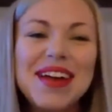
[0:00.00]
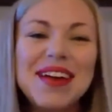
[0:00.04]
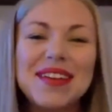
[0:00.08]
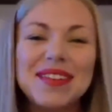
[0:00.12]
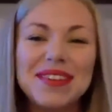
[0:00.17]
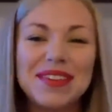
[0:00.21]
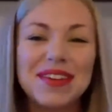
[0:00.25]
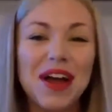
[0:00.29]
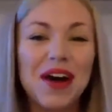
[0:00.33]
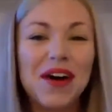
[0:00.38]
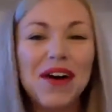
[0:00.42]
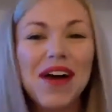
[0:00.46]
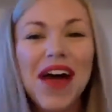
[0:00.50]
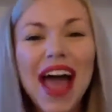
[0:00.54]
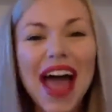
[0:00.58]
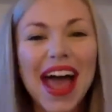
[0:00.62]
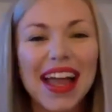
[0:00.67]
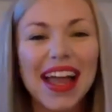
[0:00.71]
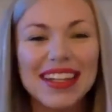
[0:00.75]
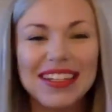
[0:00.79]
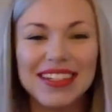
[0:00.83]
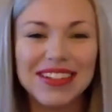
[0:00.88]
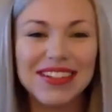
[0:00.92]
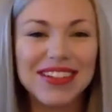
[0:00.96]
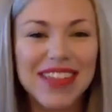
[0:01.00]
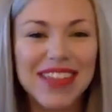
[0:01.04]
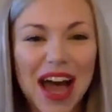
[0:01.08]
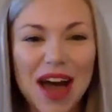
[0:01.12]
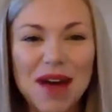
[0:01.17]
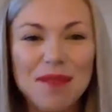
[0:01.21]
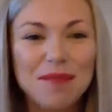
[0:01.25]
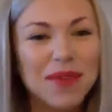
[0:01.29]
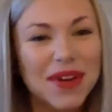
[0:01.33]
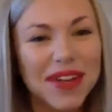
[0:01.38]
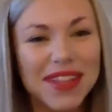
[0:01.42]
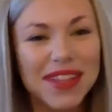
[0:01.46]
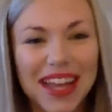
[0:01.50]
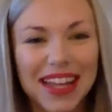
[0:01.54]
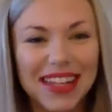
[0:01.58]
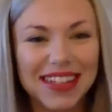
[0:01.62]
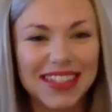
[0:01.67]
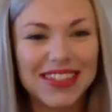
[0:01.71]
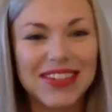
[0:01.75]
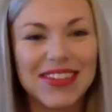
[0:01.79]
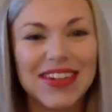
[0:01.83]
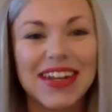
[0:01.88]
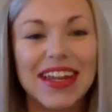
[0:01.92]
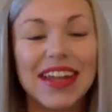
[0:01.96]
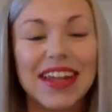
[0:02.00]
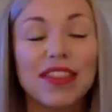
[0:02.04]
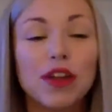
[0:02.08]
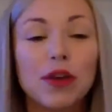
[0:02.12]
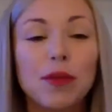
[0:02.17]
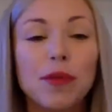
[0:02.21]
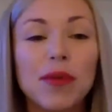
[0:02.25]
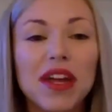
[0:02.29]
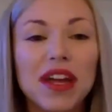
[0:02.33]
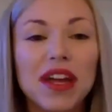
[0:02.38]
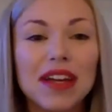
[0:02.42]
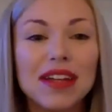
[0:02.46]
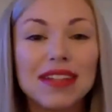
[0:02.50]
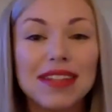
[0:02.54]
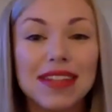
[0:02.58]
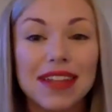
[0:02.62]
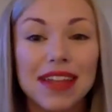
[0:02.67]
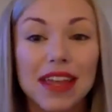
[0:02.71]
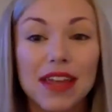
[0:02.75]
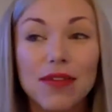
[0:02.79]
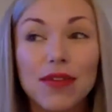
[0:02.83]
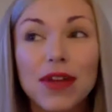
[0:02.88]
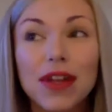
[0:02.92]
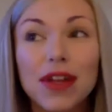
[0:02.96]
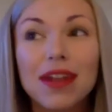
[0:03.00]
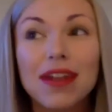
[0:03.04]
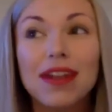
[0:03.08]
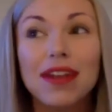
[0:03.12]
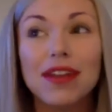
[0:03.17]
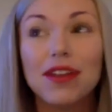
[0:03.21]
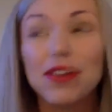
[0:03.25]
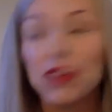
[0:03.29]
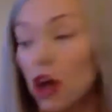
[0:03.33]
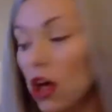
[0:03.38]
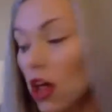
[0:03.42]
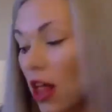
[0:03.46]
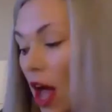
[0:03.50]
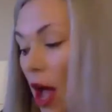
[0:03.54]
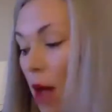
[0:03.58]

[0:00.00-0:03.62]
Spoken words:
go ahead, do that, put that story in there because even y'all,